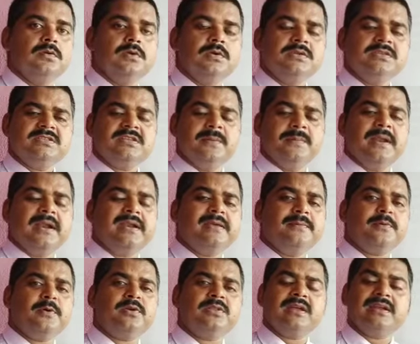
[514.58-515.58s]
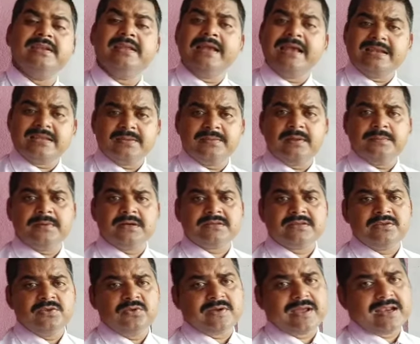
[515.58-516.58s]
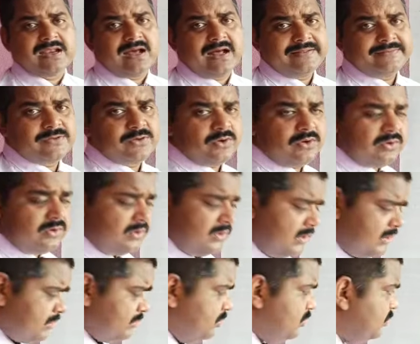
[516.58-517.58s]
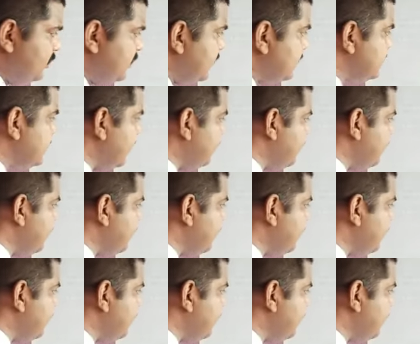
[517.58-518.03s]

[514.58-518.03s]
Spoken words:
Similarly, for the negative numbers, you can also do the same